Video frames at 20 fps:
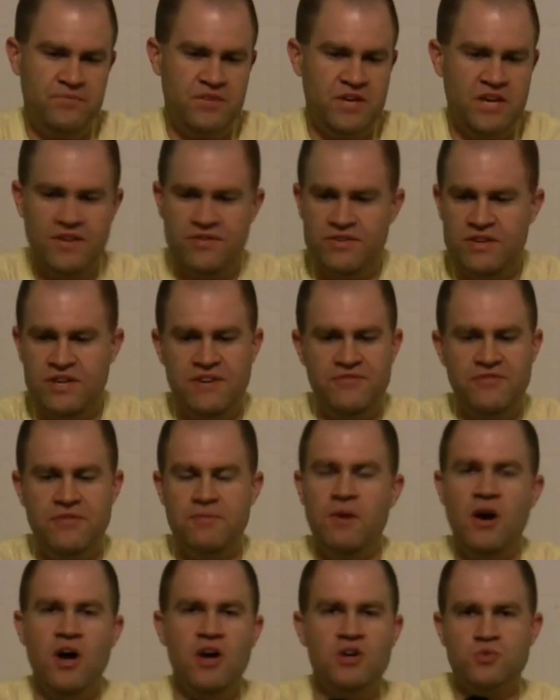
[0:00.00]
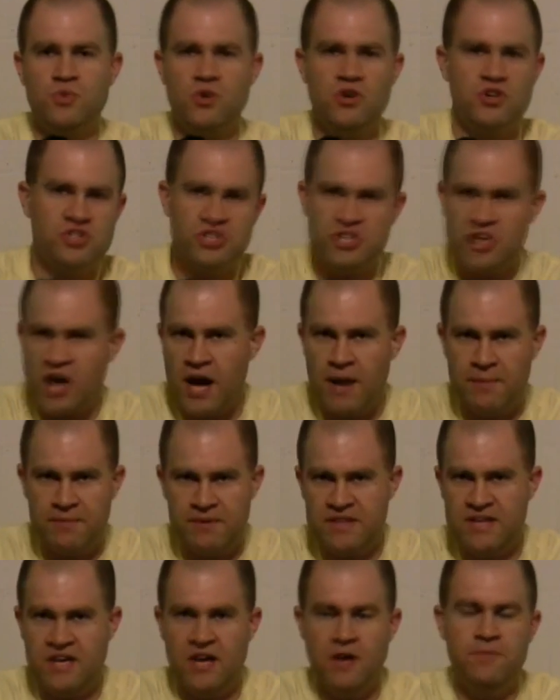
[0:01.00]
Even if the balls weren't
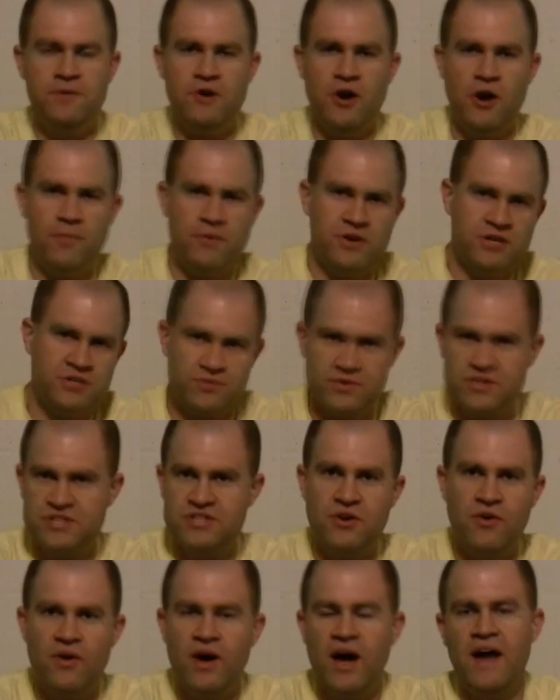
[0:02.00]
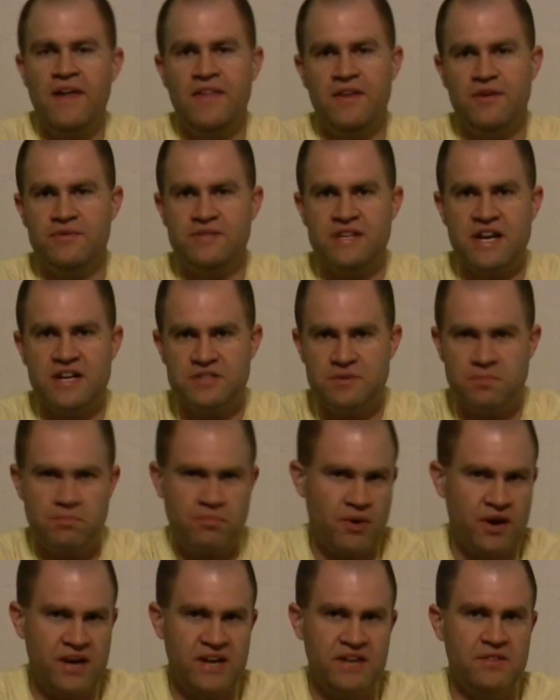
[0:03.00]
chopping, the LPR pressure was so high that it was actually
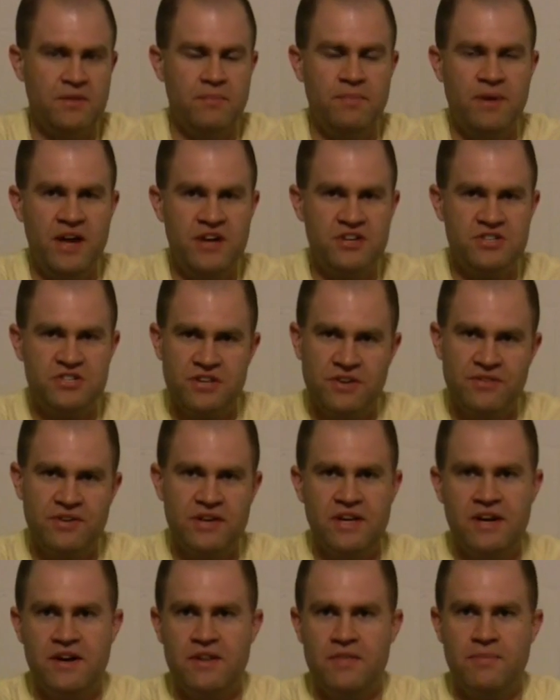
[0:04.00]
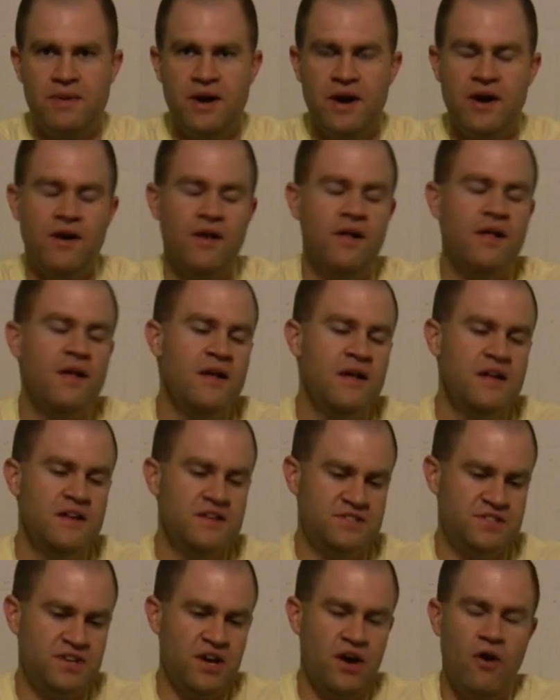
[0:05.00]
breaking the paint, shoving it into the barrel.
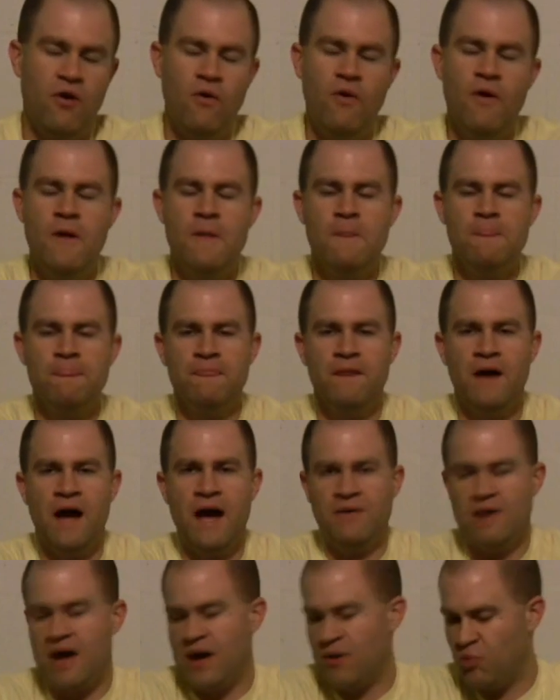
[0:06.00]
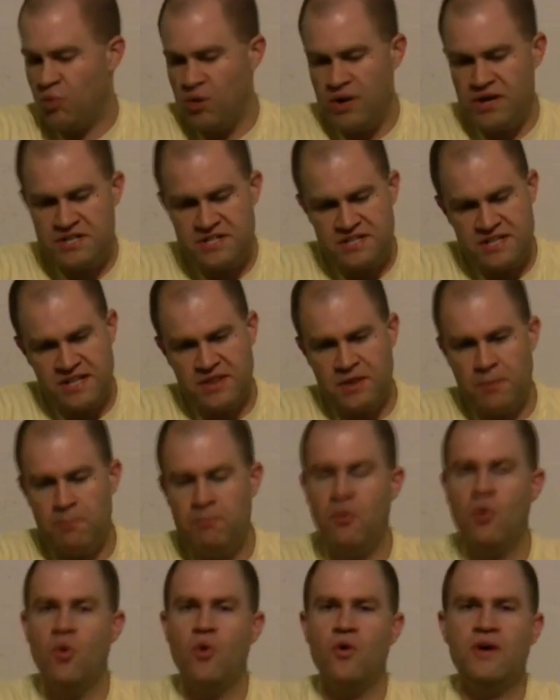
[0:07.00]
So I wish that the
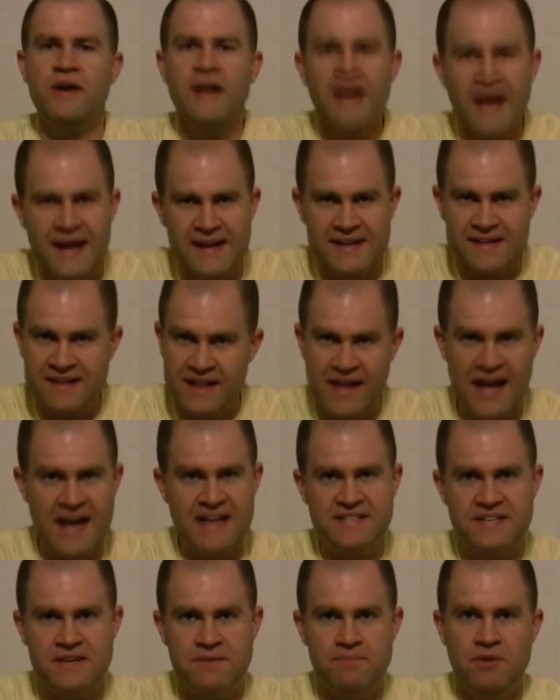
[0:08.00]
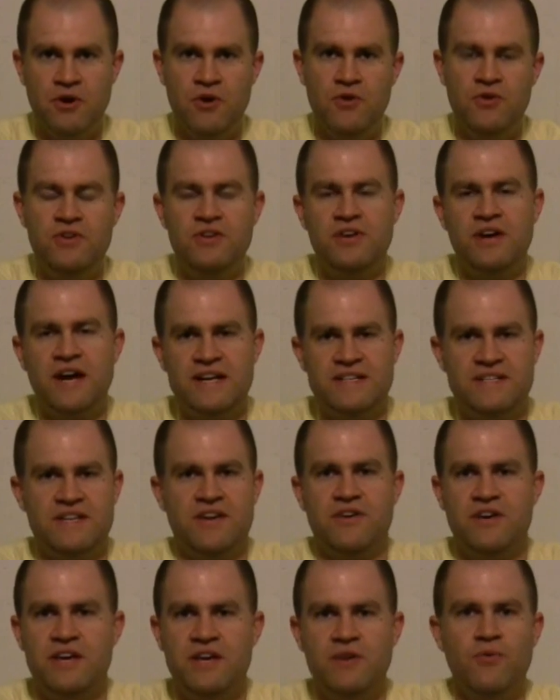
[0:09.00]
board had classic mode. You guys that
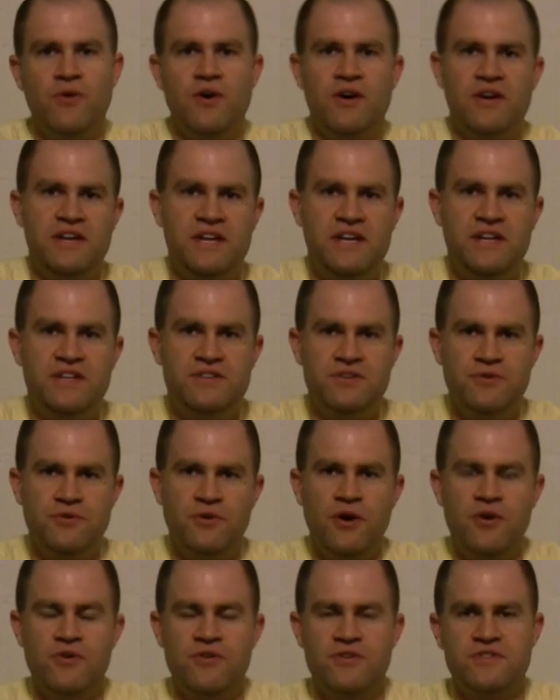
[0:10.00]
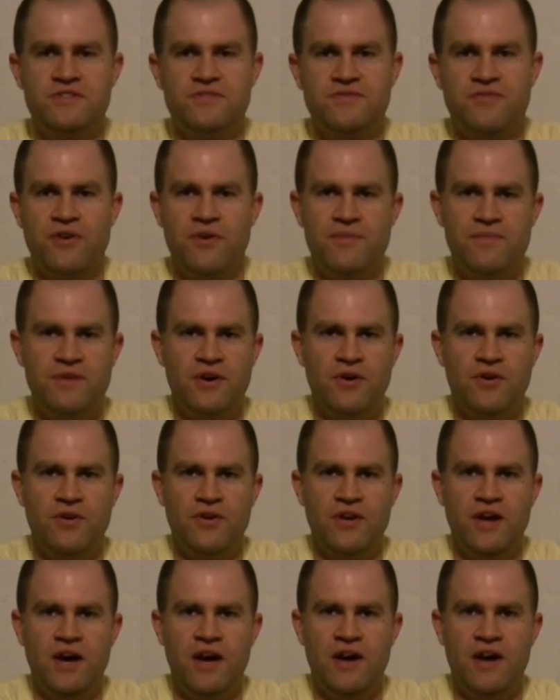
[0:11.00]
are E1, E2 owners from the old,